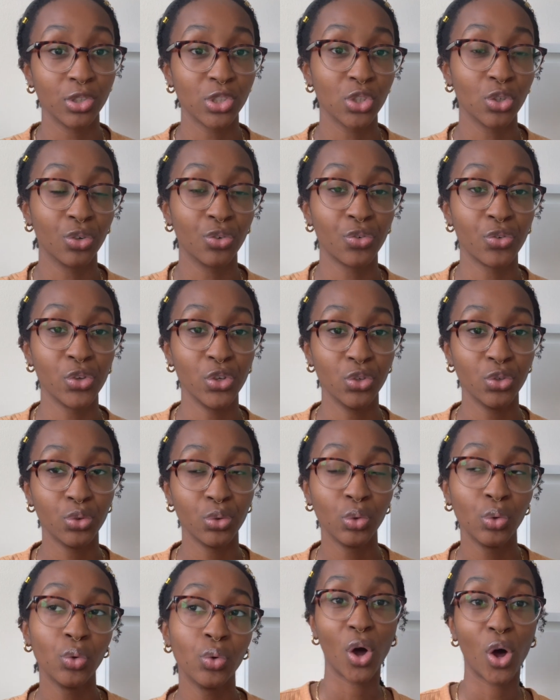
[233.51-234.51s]
So if
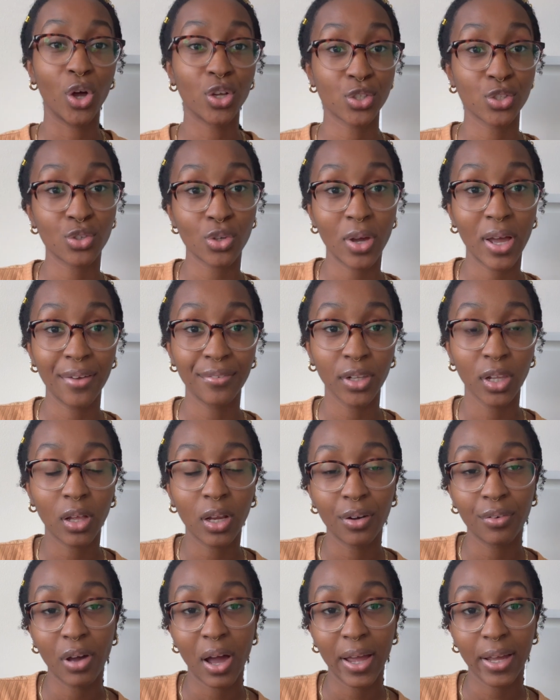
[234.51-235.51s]
you also don't have a lot
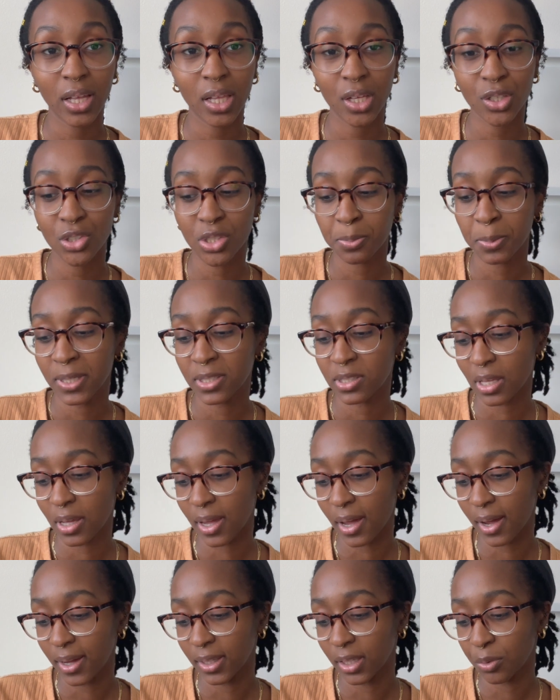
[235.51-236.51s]
of iCloud space, I
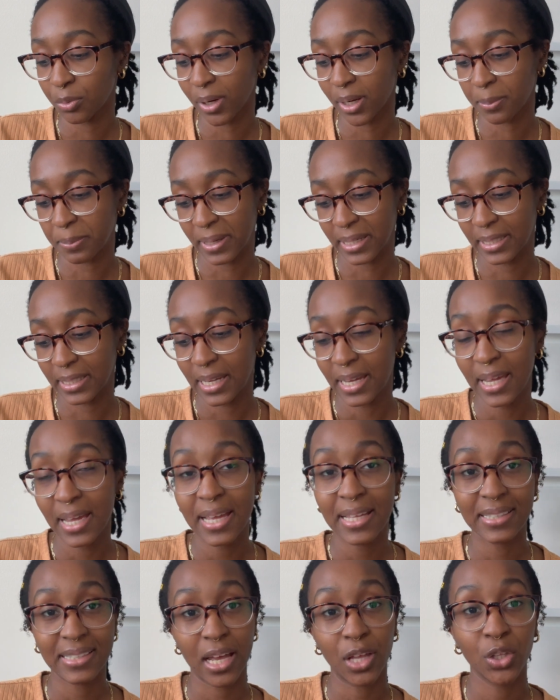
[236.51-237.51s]
highly recommend
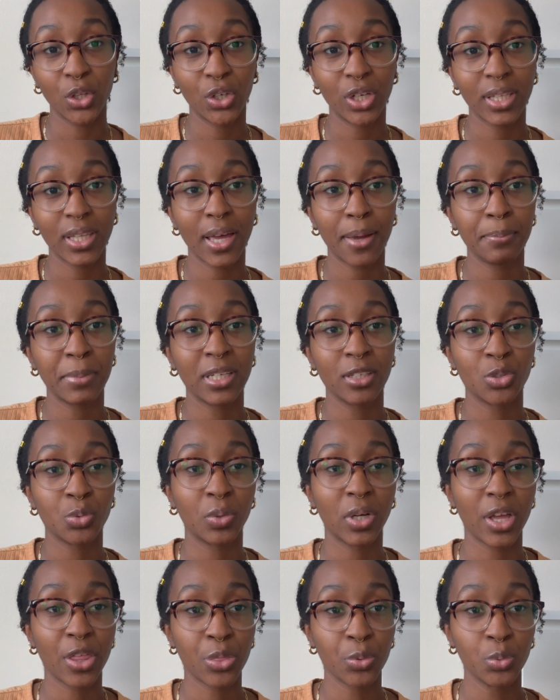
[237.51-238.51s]
downloading that, because when
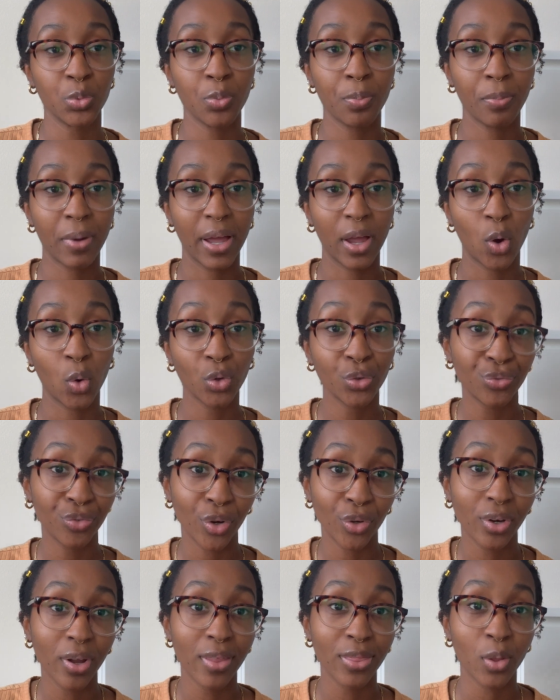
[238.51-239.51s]
I threw my old
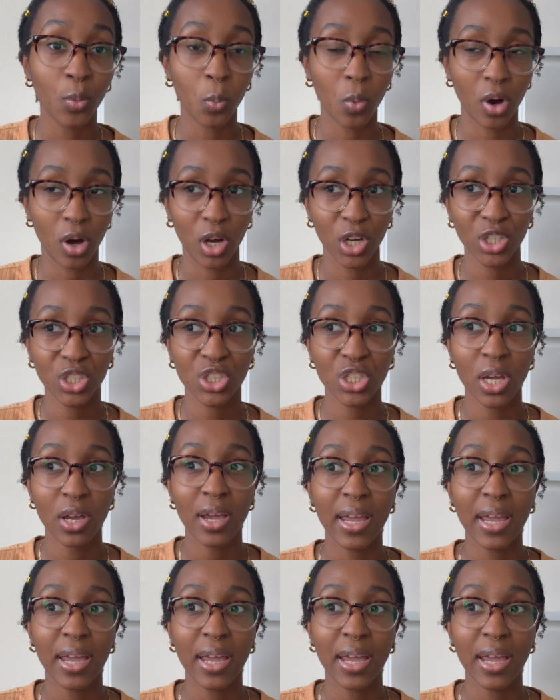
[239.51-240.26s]
phone in the wash,